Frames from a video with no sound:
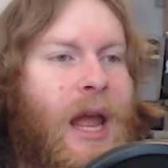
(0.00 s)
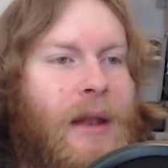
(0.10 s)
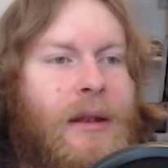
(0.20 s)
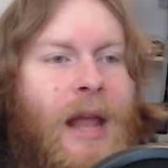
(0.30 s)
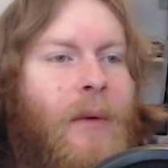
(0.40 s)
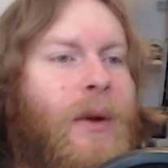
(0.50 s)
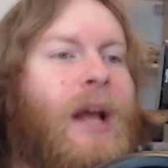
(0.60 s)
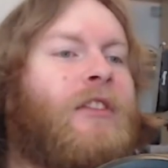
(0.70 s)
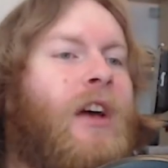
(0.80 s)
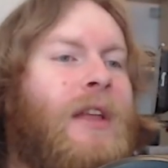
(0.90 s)
Now, when
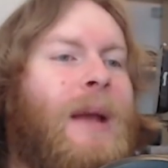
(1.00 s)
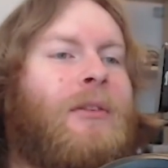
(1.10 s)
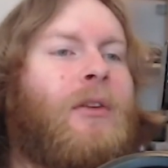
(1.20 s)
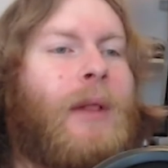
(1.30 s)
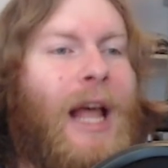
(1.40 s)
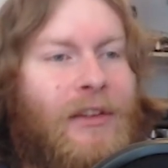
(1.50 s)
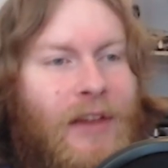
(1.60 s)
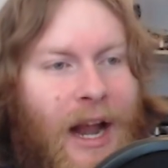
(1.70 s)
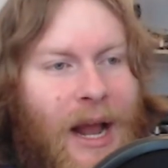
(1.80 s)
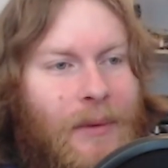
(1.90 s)
I saw the episode last
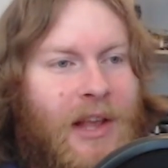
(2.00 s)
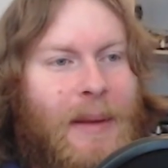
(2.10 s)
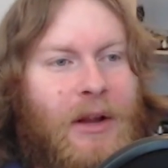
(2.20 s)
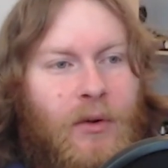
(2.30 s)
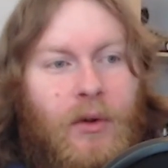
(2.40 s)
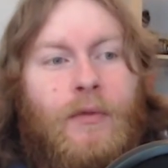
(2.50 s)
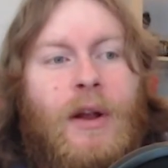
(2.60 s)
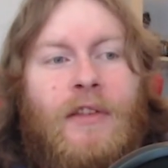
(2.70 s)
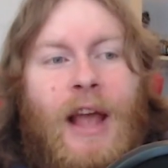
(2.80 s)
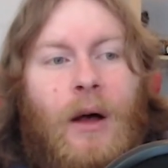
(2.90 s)
night, I was at my
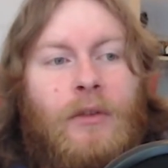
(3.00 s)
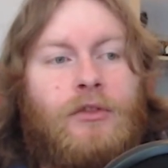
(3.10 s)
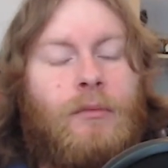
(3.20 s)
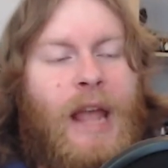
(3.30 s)
girlfriend's house,